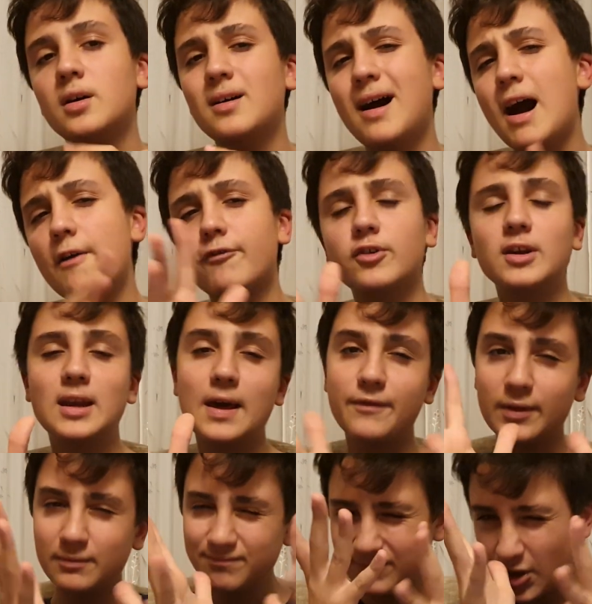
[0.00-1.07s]
iPhone
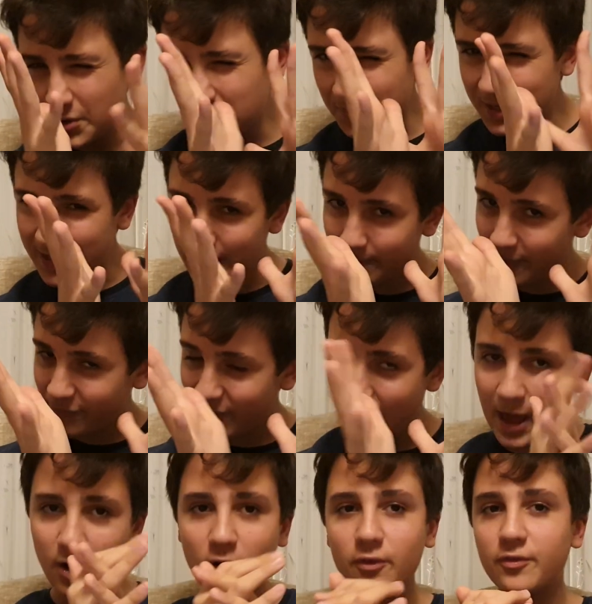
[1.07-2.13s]
11, don't really am a
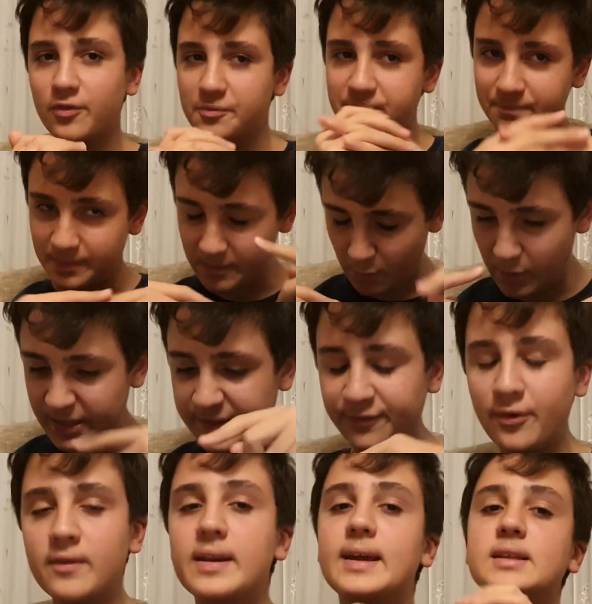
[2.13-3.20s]
fan of. Waiting
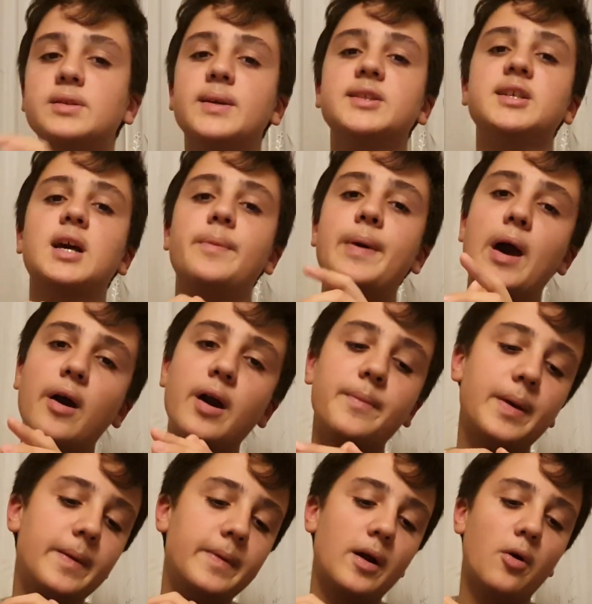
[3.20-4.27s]
for the next one to come out and
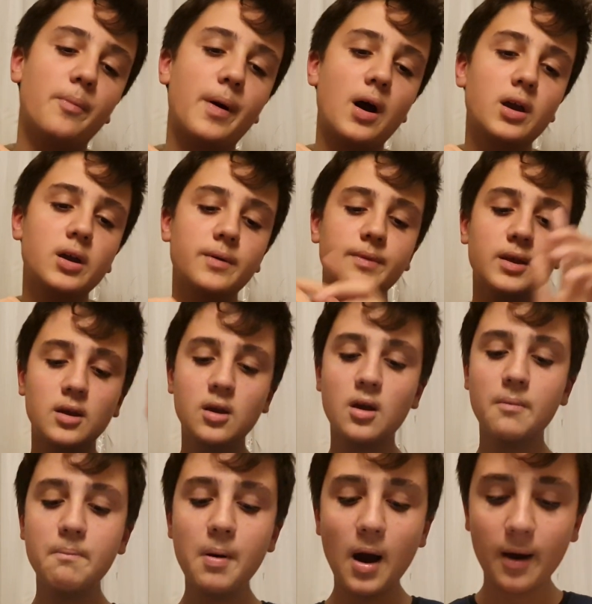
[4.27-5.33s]
maybe I'll buy it.
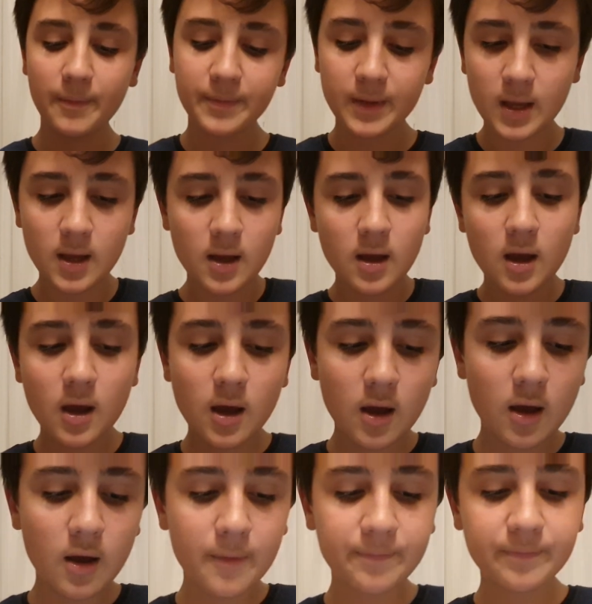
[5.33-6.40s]
But
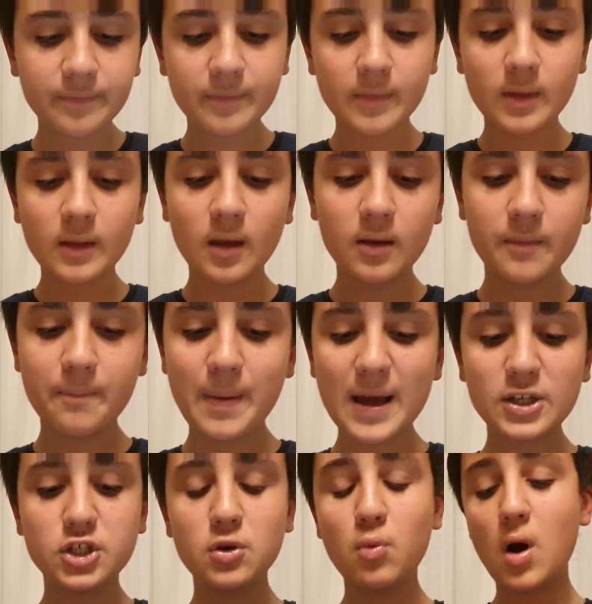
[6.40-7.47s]

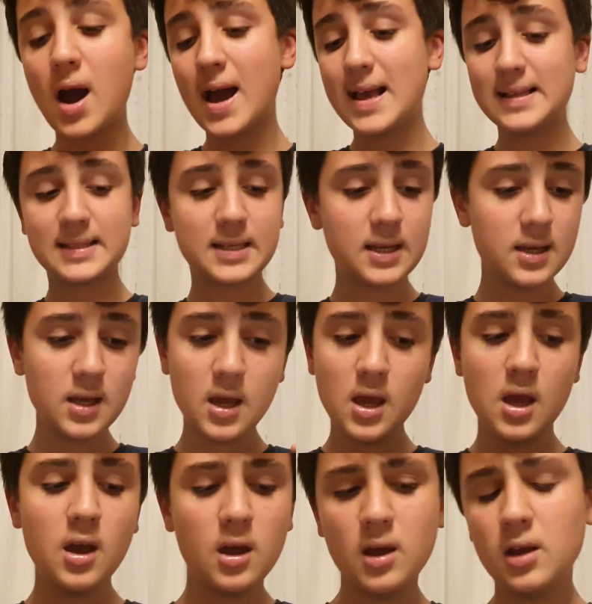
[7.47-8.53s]
battery wise,
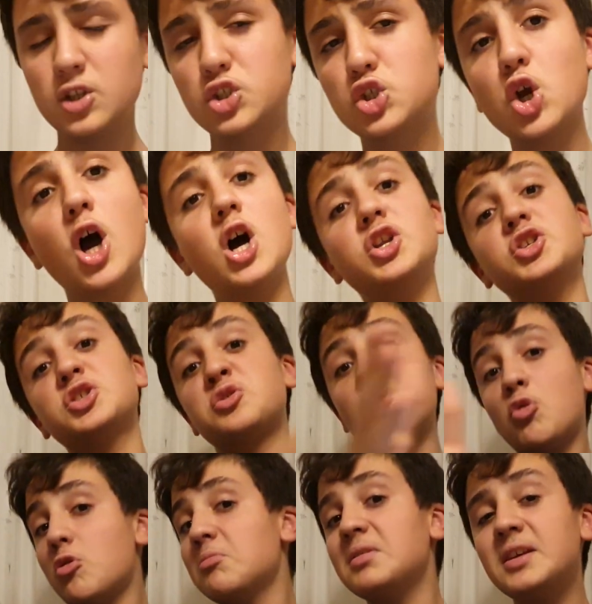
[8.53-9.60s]
charges
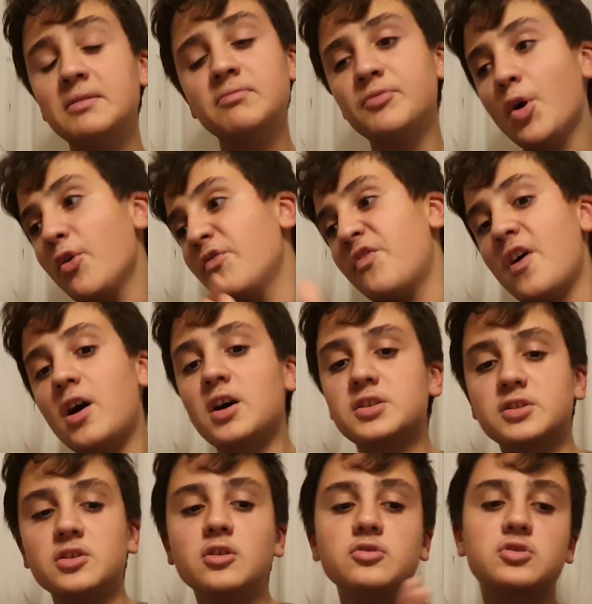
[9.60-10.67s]
normally, not fast,
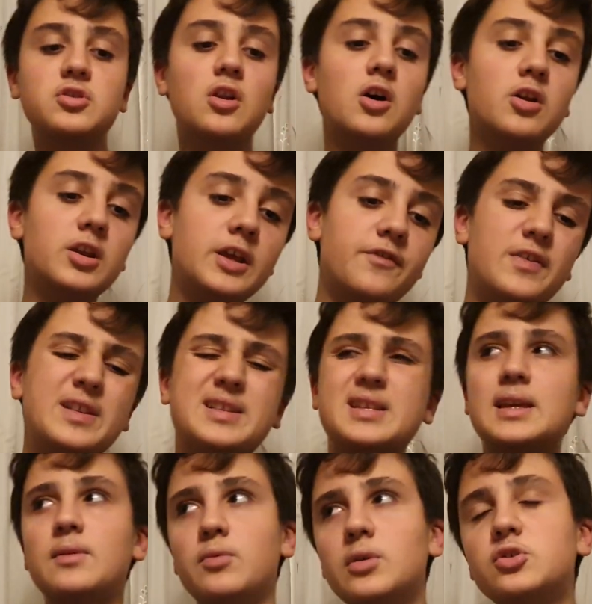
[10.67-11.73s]
not slowly.
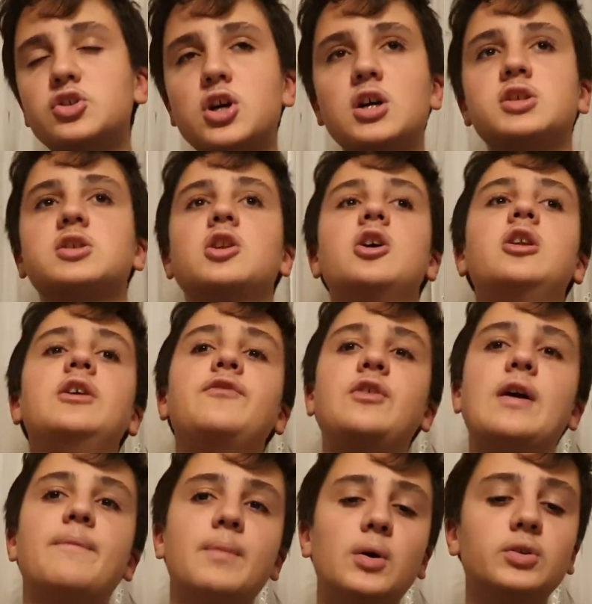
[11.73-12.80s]
It will charge slowly if you
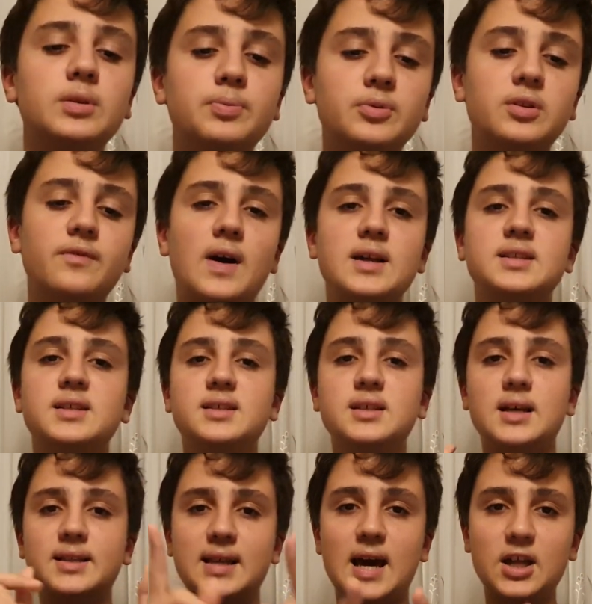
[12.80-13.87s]
have multiple devices
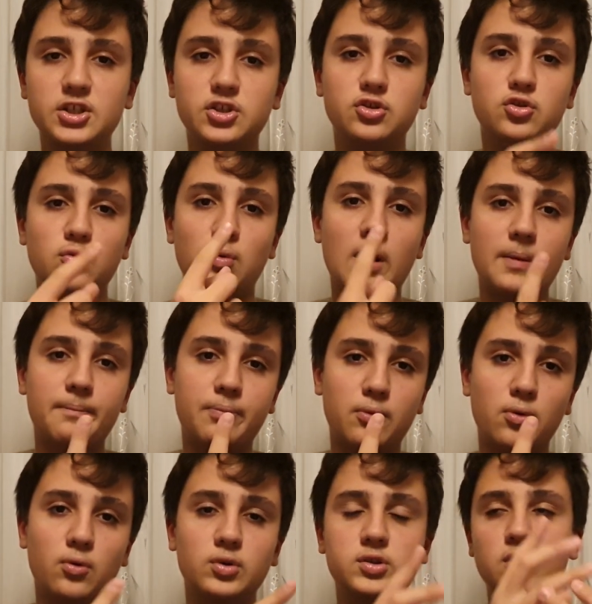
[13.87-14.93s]
attached to one
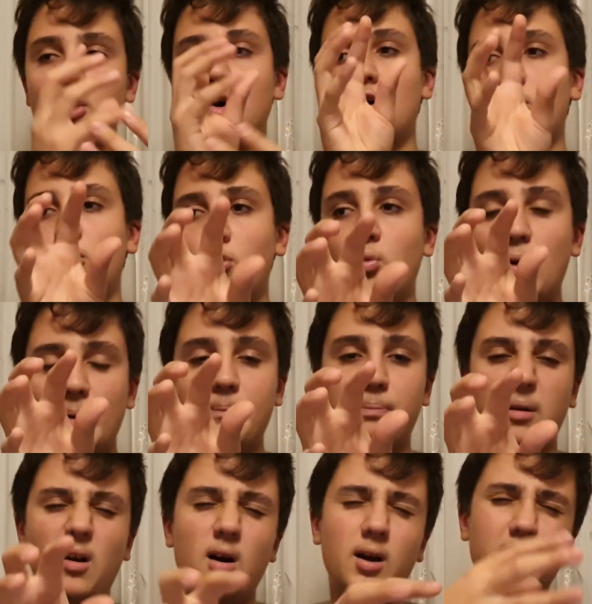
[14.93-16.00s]
port or one
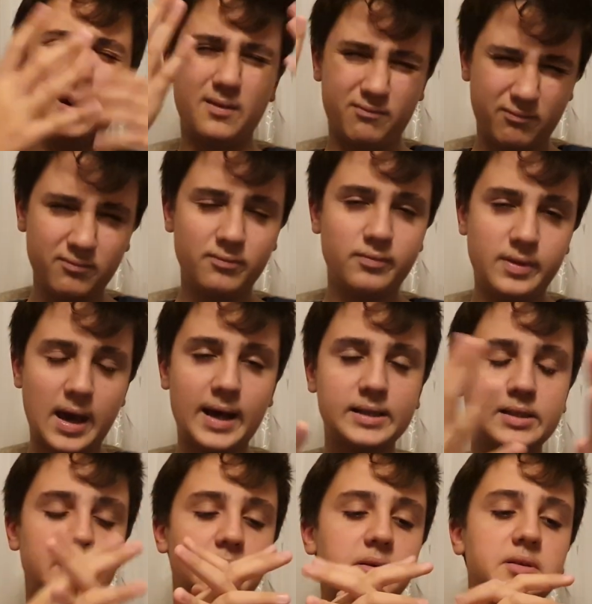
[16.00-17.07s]
plug. That's
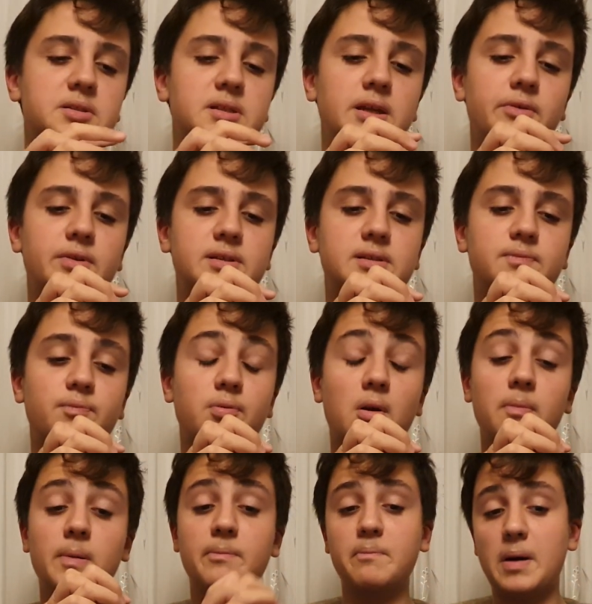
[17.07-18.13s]
a serious
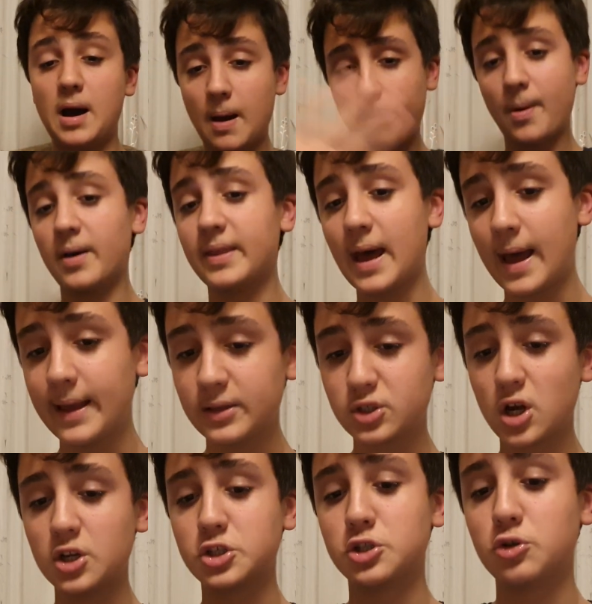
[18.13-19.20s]
problem. But apart that, it
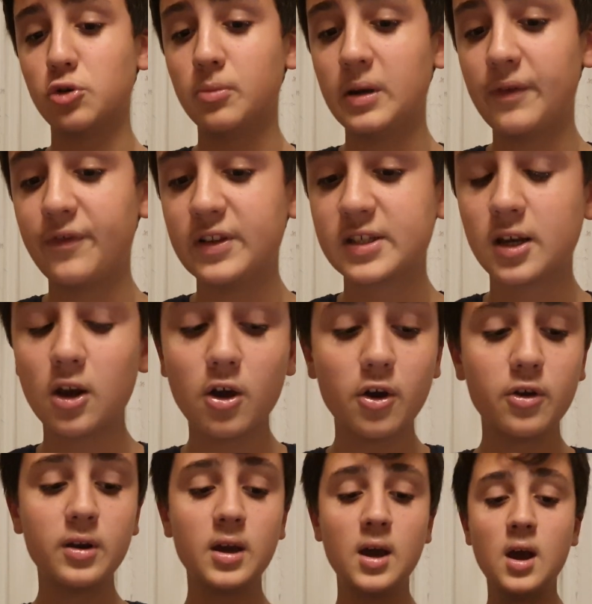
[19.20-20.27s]
charges normally if it's
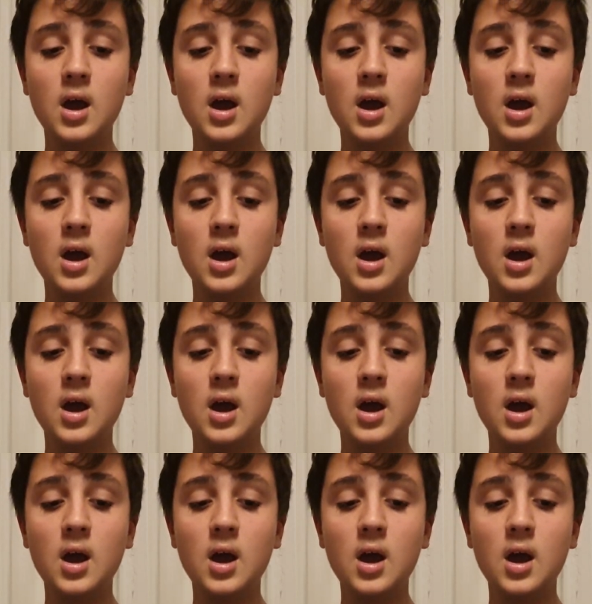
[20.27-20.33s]
alone.